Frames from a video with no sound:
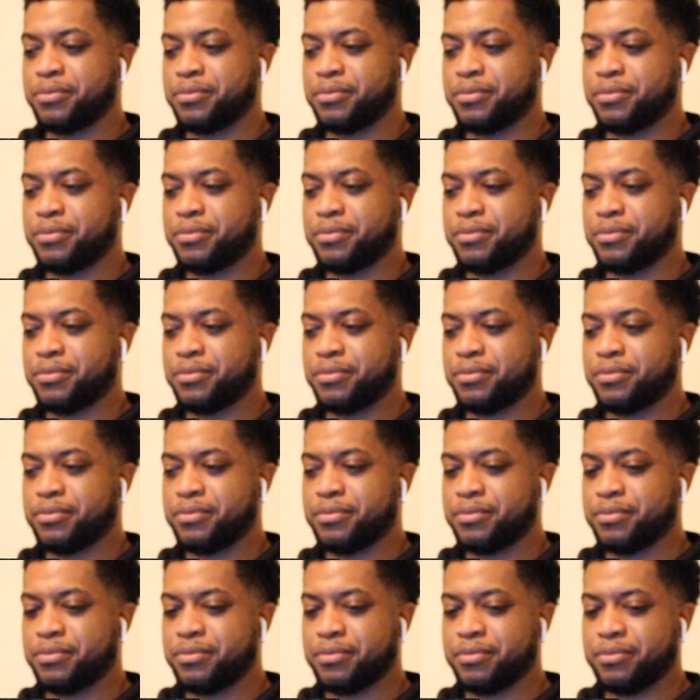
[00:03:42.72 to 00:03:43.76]

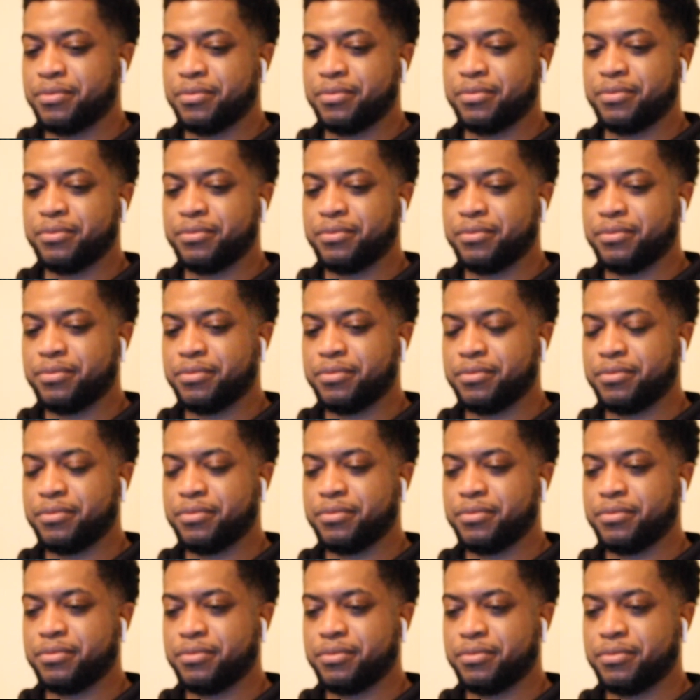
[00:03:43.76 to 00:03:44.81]

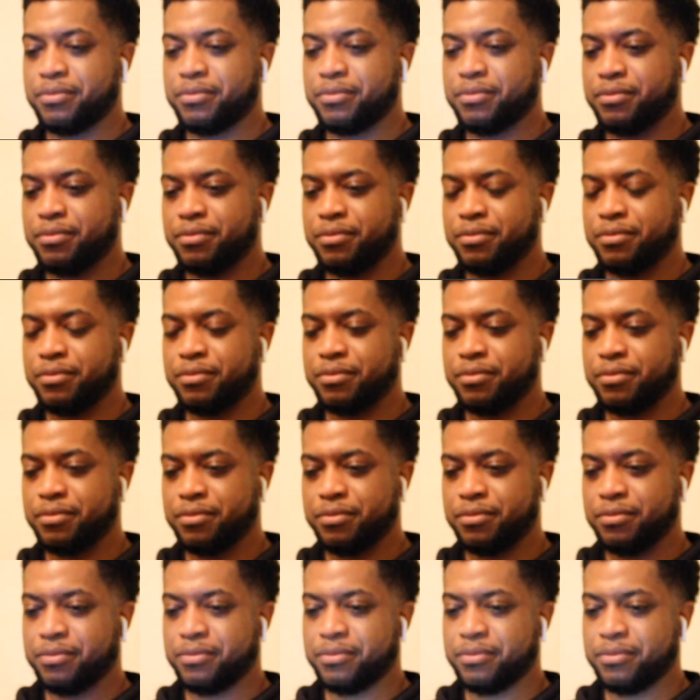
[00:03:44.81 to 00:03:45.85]

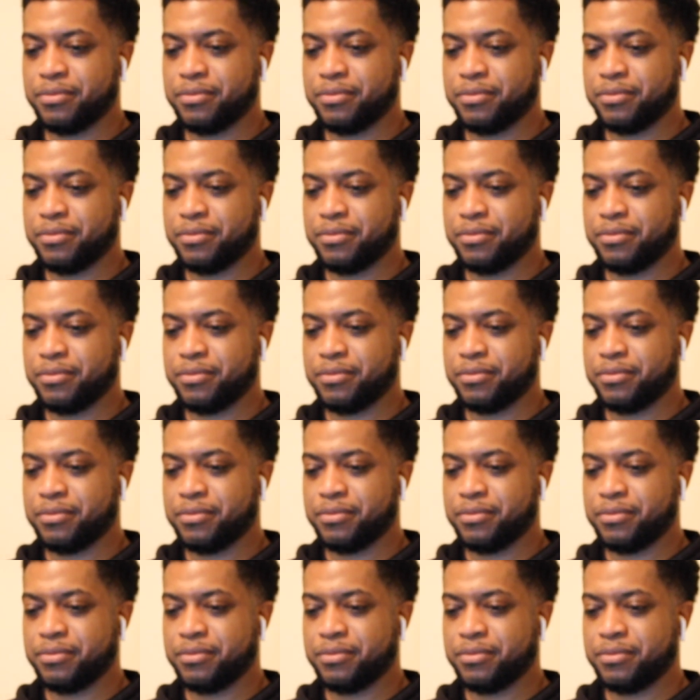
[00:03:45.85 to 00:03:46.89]

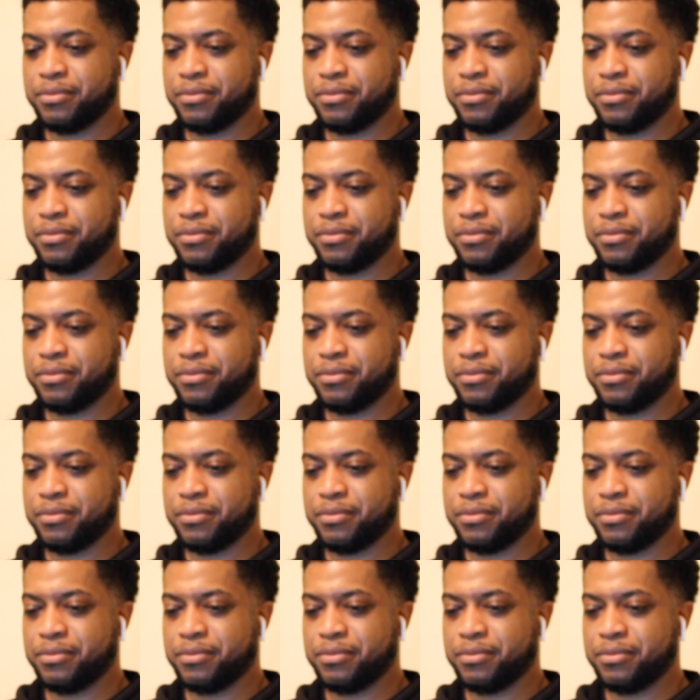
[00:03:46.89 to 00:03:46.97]
[no speech]